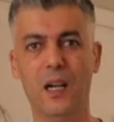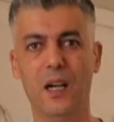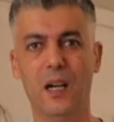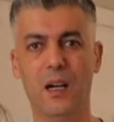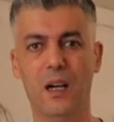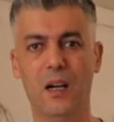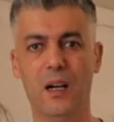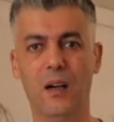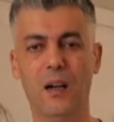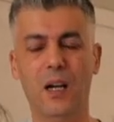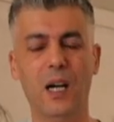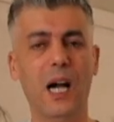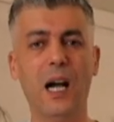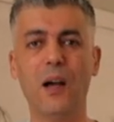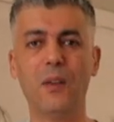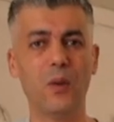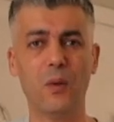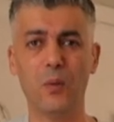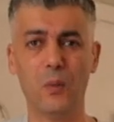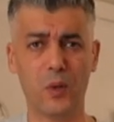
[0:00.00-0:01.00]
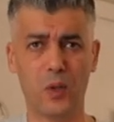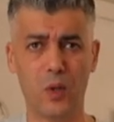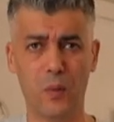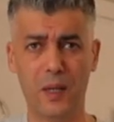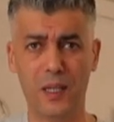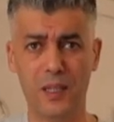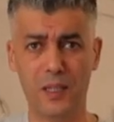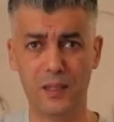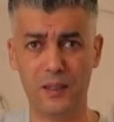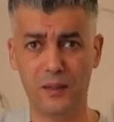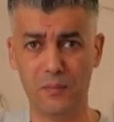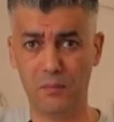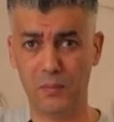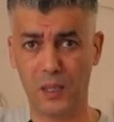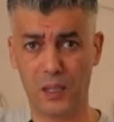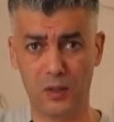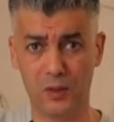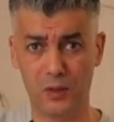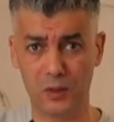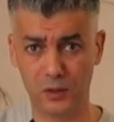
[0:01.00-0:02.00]
Uh, I don't recommend it
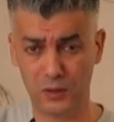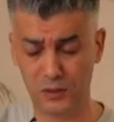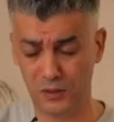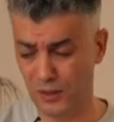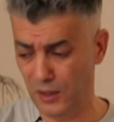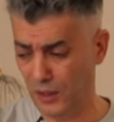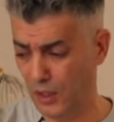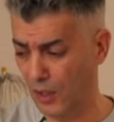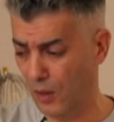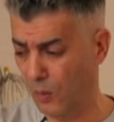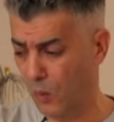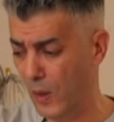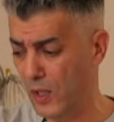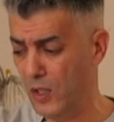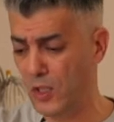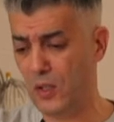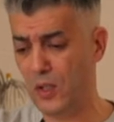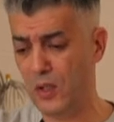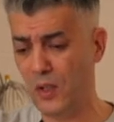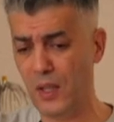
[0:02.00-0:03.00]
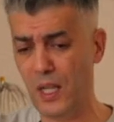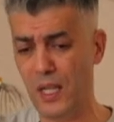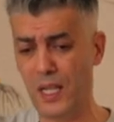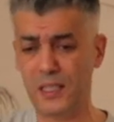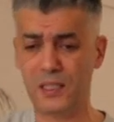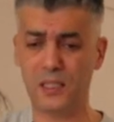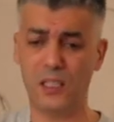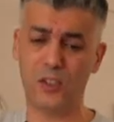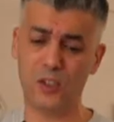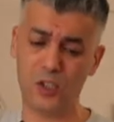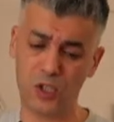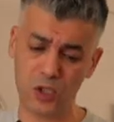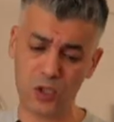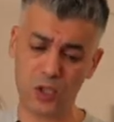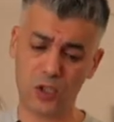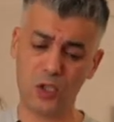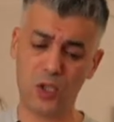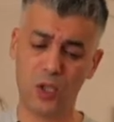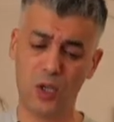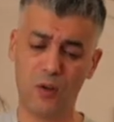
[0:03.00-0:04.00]
because when you do that, the
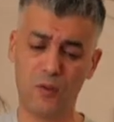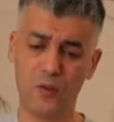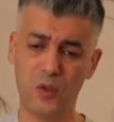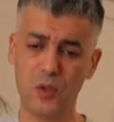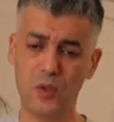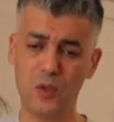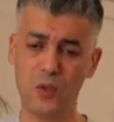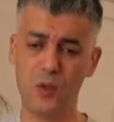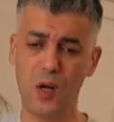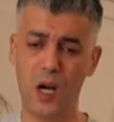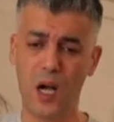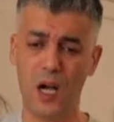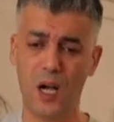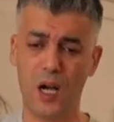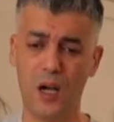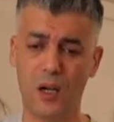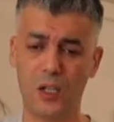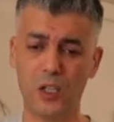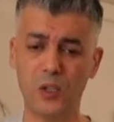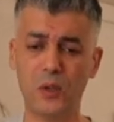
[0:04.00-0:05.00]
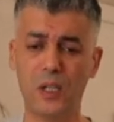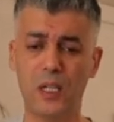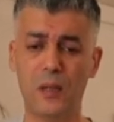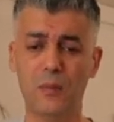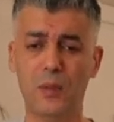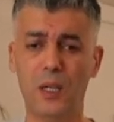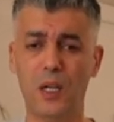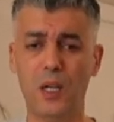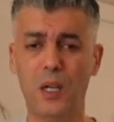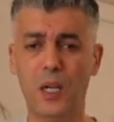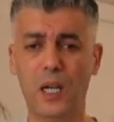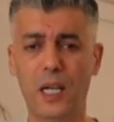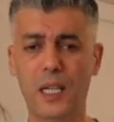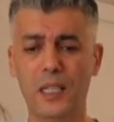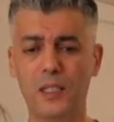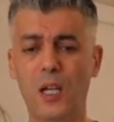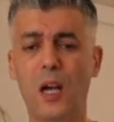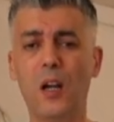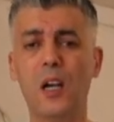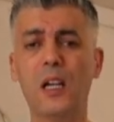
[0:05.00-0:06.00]
structure of your uh, cream
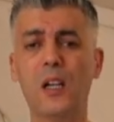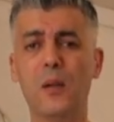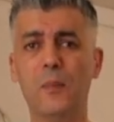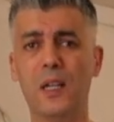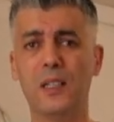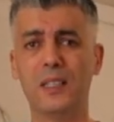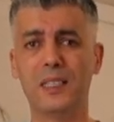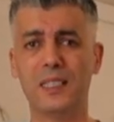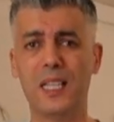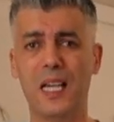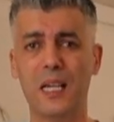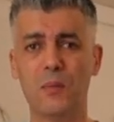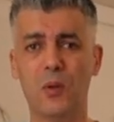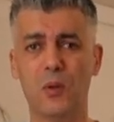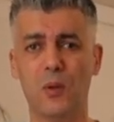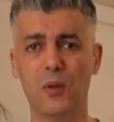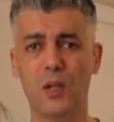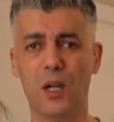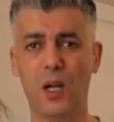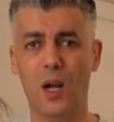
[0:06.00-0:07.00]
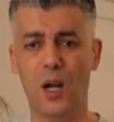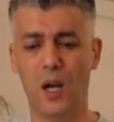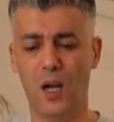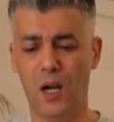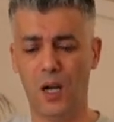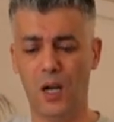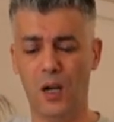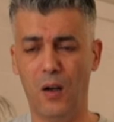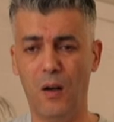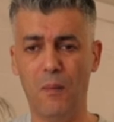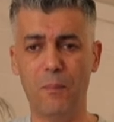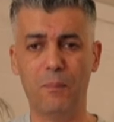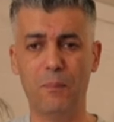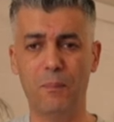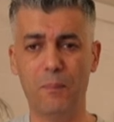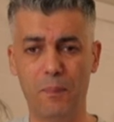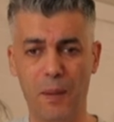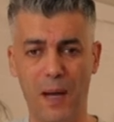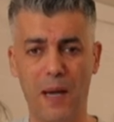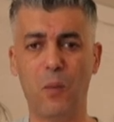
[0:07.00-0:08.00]
is a little bit unstable. Uh,
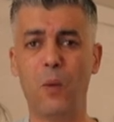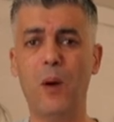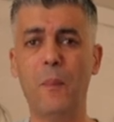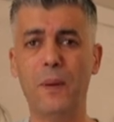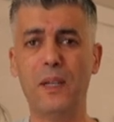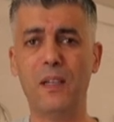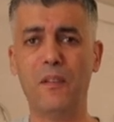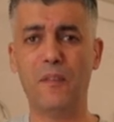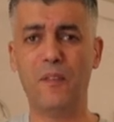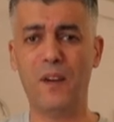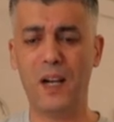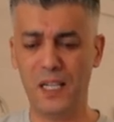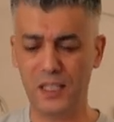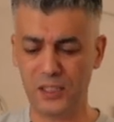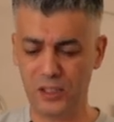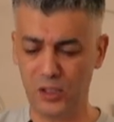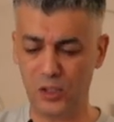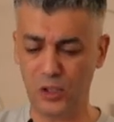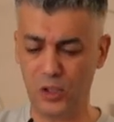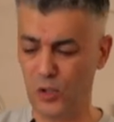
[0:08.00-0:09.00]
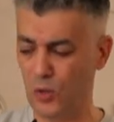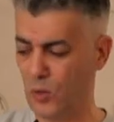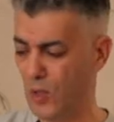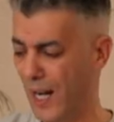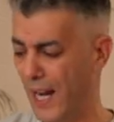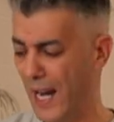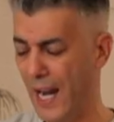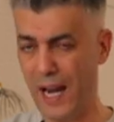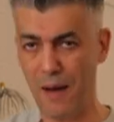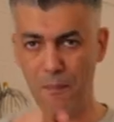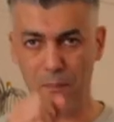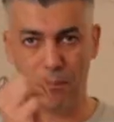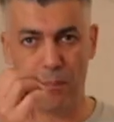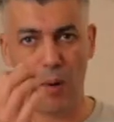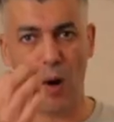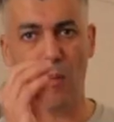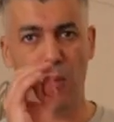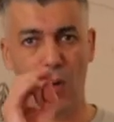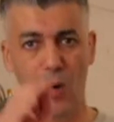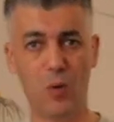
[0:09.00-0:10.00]
by whipping it fast, you
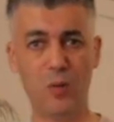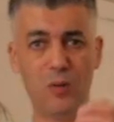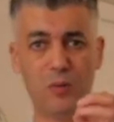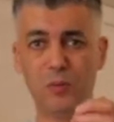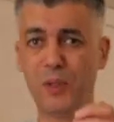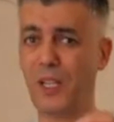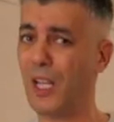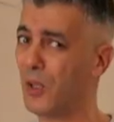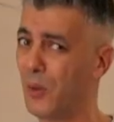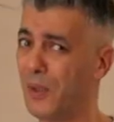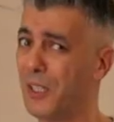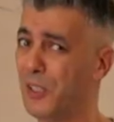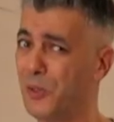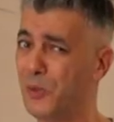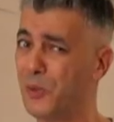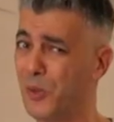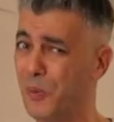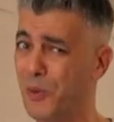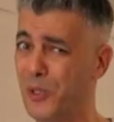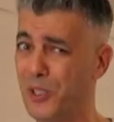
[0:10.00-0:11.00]
bubble, without going into too